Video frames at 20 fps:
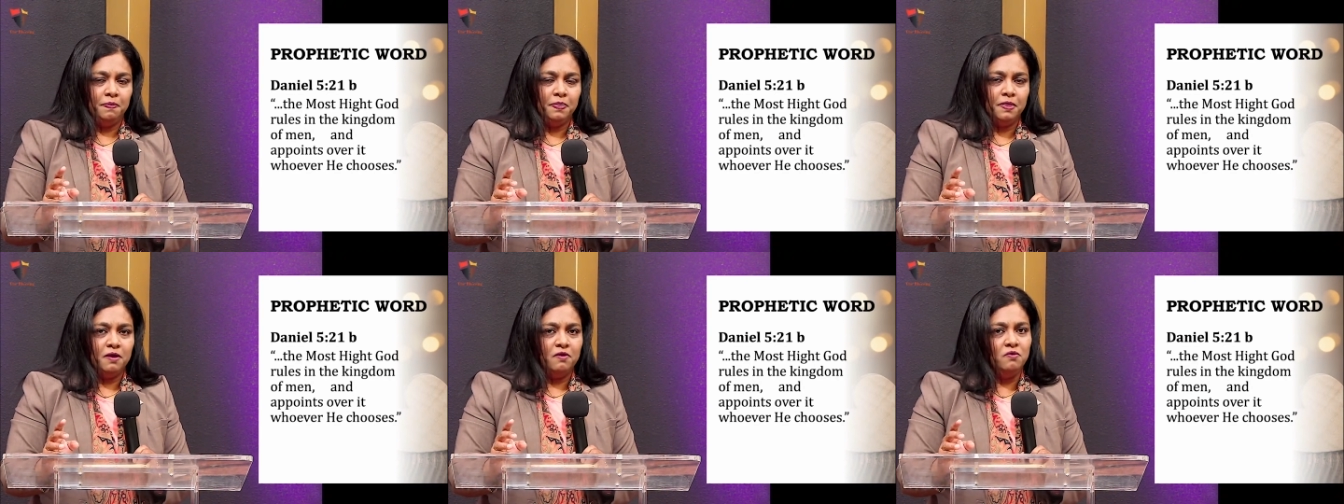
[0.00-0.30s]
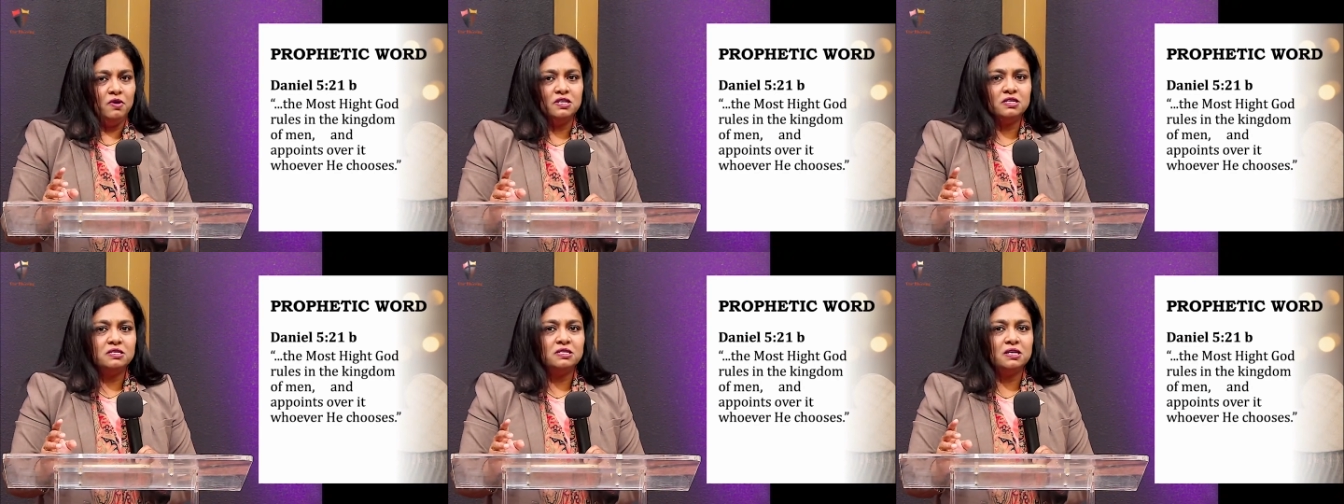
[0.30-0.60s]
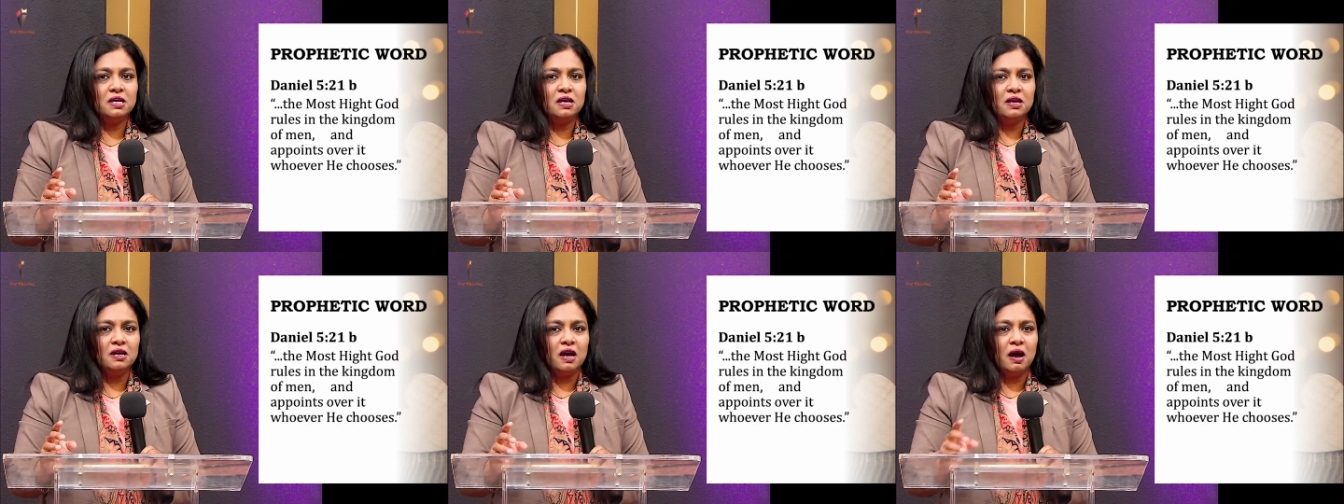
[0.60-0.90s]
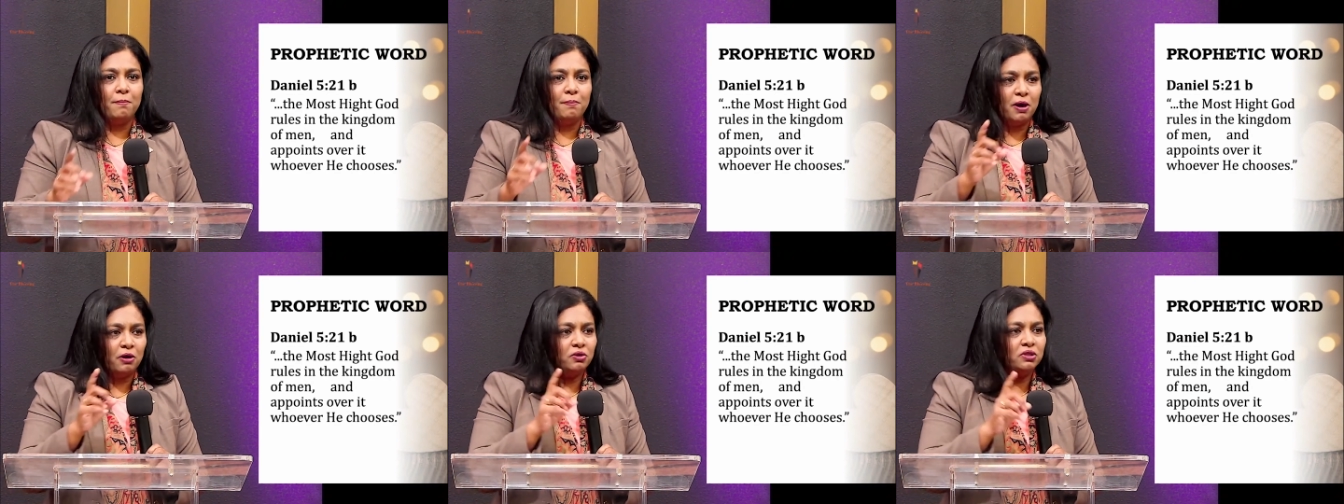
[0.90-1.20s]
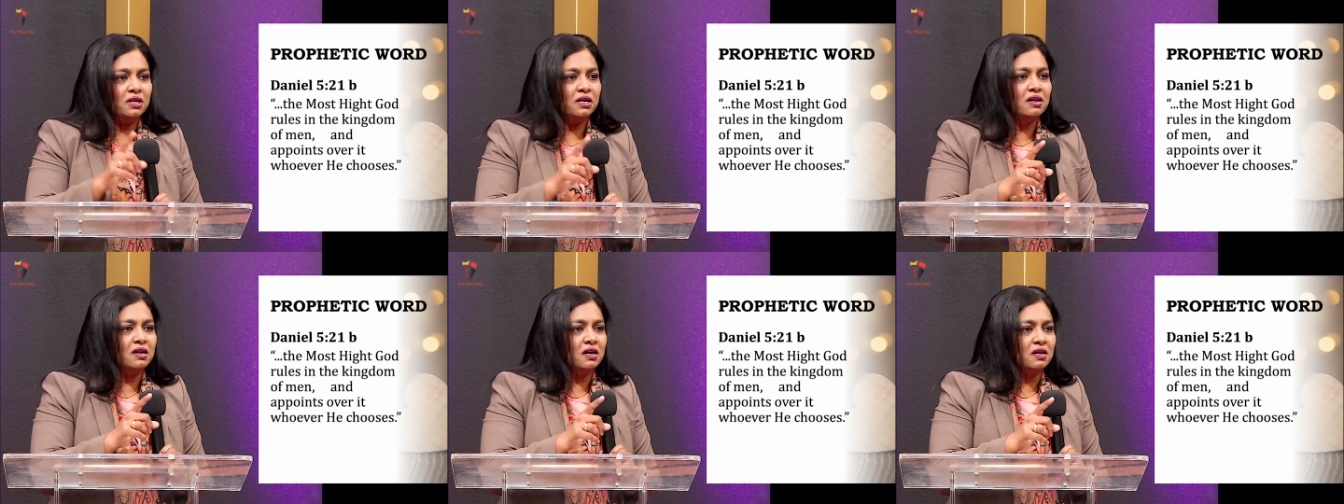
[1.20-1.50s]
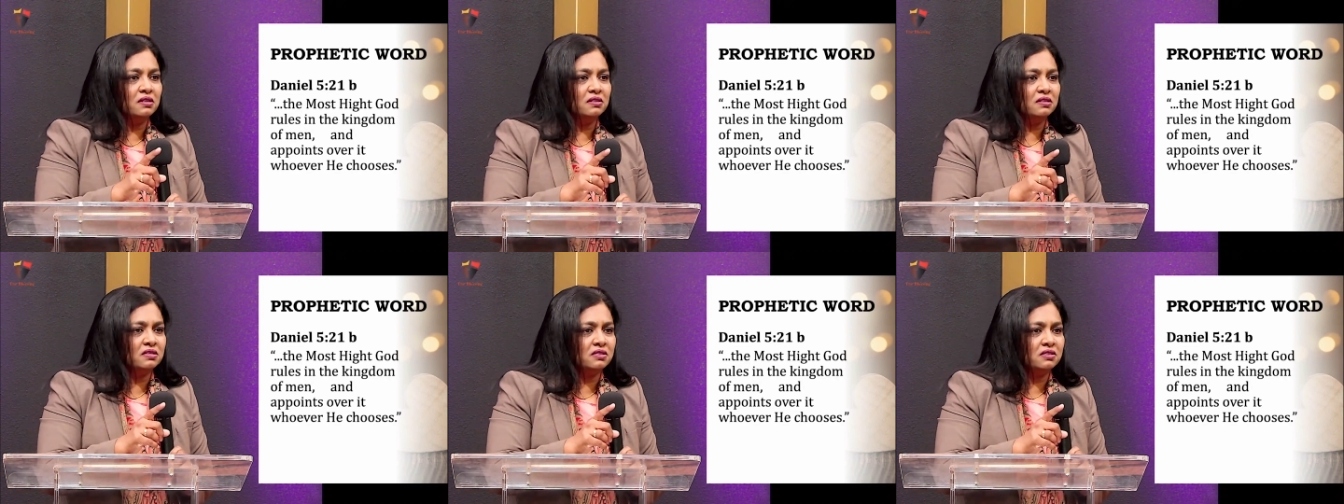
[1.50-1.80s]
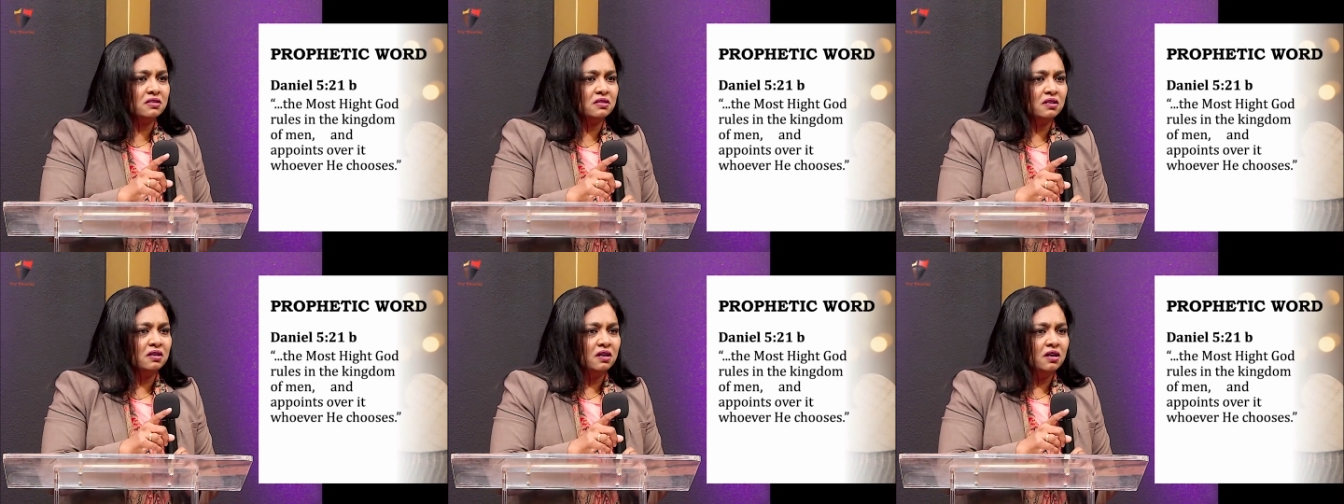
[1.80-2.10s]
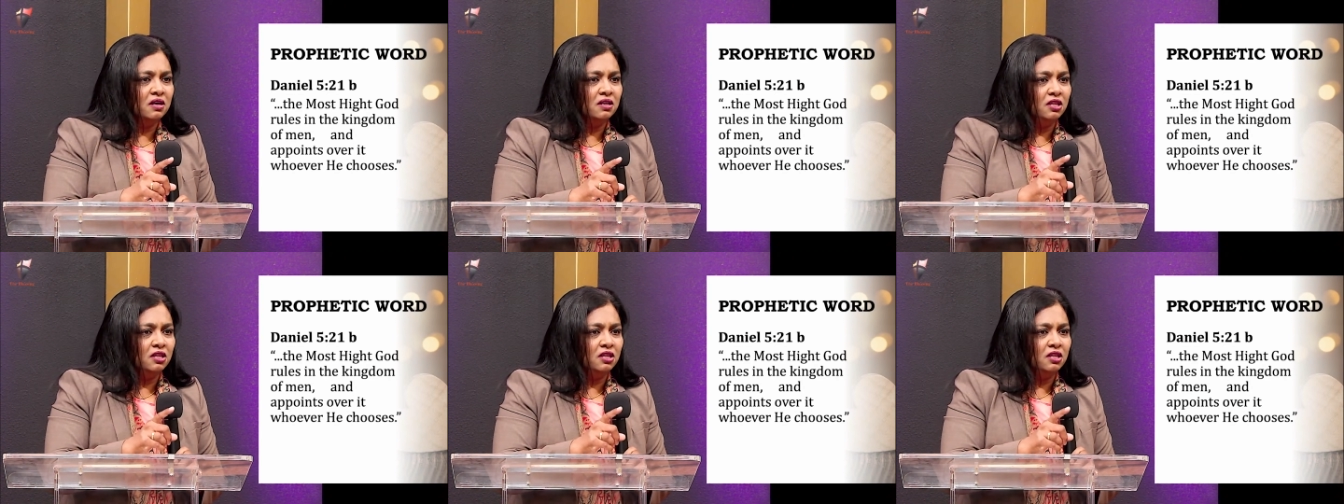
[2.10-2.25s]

We see about the kings.